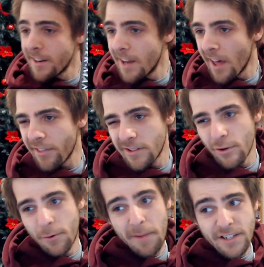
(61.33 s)
Nothing
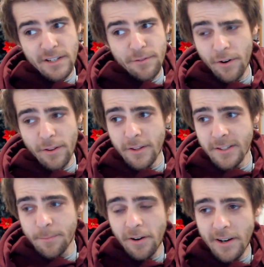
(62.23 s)
too imaginative on the
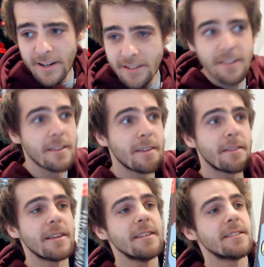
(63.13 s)
spine. Yeah,
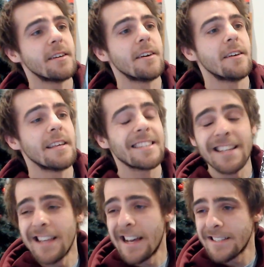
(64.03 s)
these
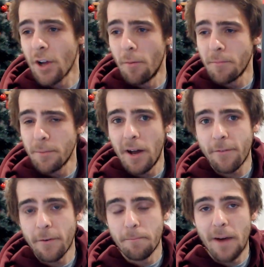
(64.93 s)
classic
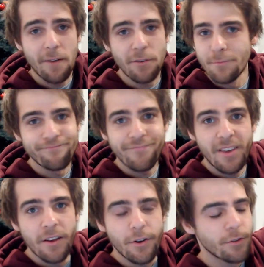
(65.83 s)
Omnibus from Marvel.
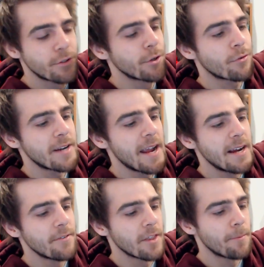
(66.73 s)
Not too
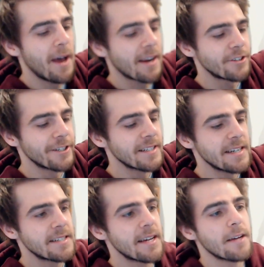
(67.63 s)
creative on the packaging
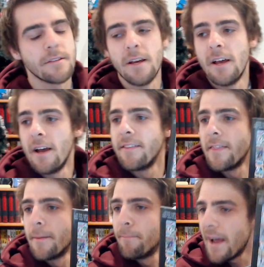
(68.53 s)
details. And
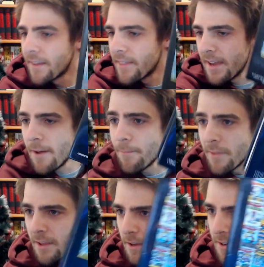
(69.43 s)
then the back there,
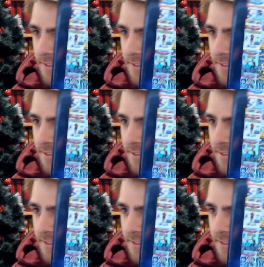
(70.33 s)
you can